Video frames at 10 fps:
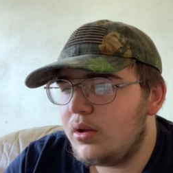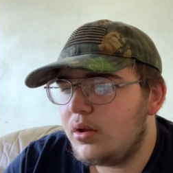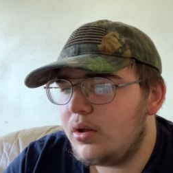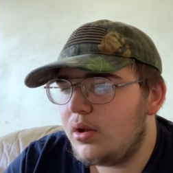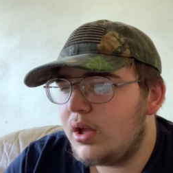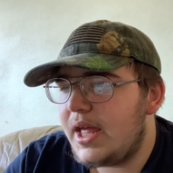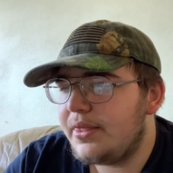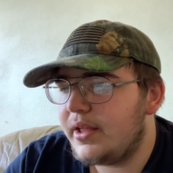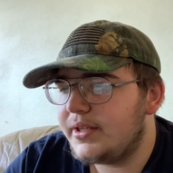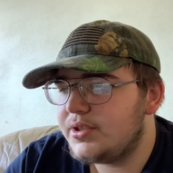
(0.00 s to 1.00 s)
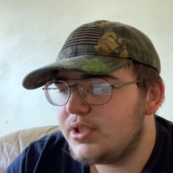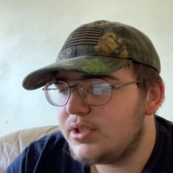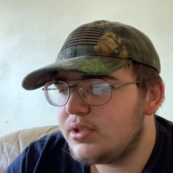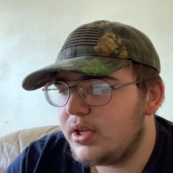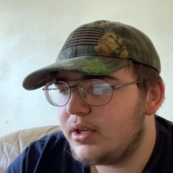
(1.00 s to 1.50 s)
Uh, and like
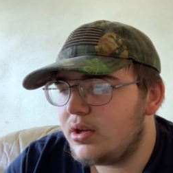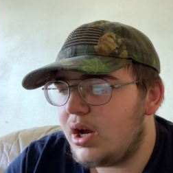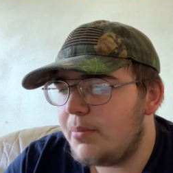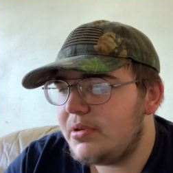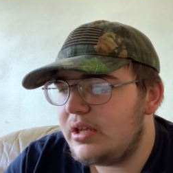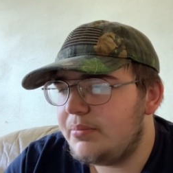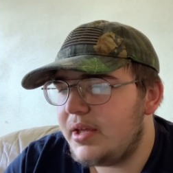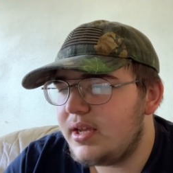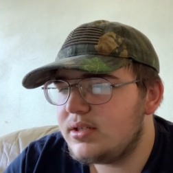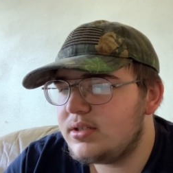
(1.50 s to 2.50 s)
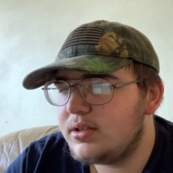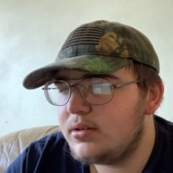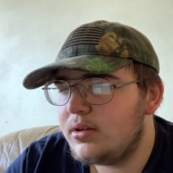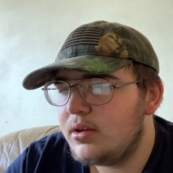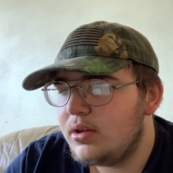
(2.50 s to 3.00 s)
just like copy paste it.
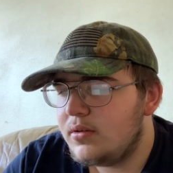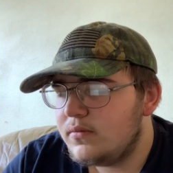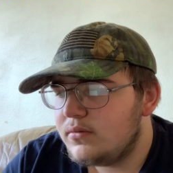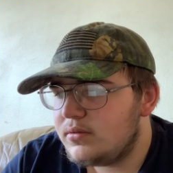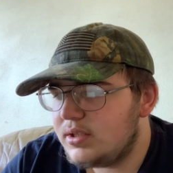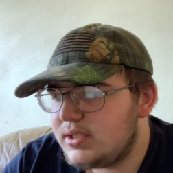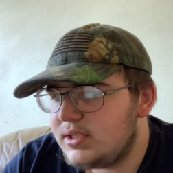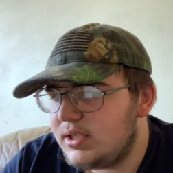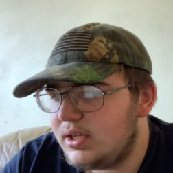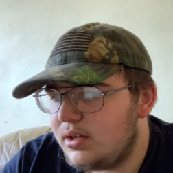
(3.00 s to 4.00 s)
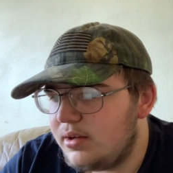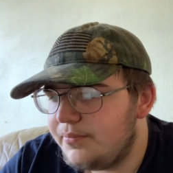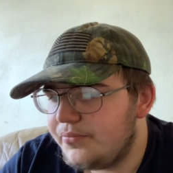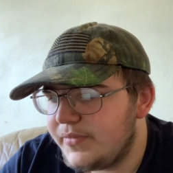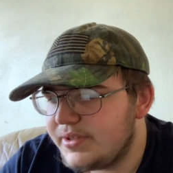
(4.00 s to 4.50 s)
So let's see.
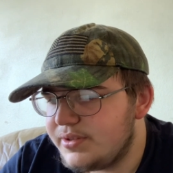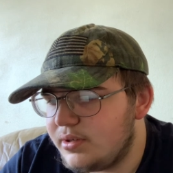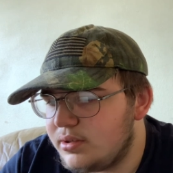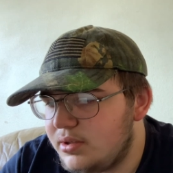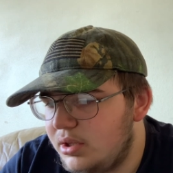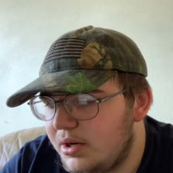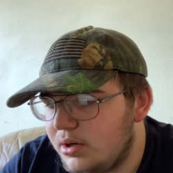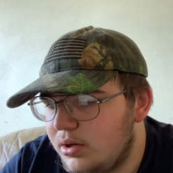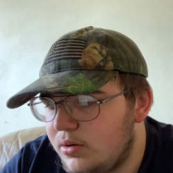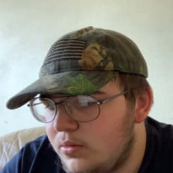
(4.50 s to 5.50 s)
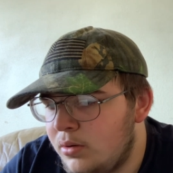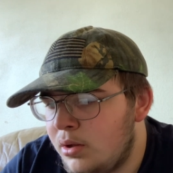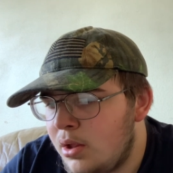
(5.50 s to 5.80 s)
Um, is there the letter O?